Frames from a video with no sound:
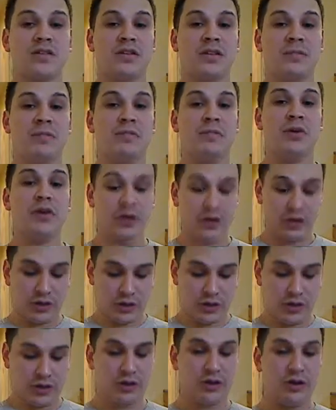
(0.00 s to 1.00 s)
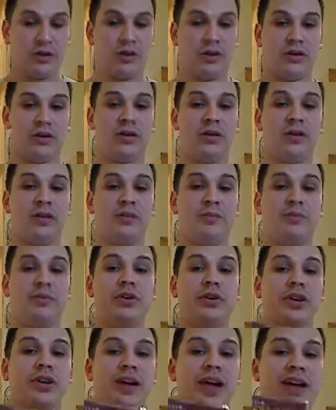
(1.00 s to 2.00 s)
The
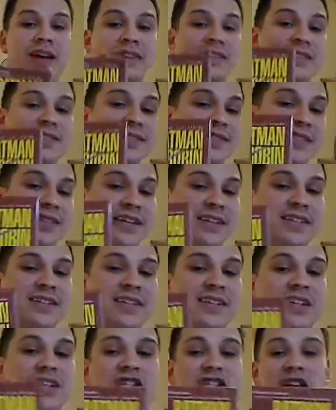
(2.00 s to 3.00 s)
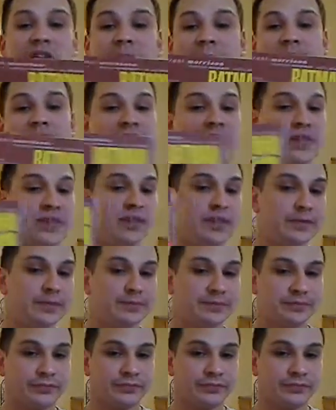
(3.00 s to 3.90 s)
book has like 6 chapters in it.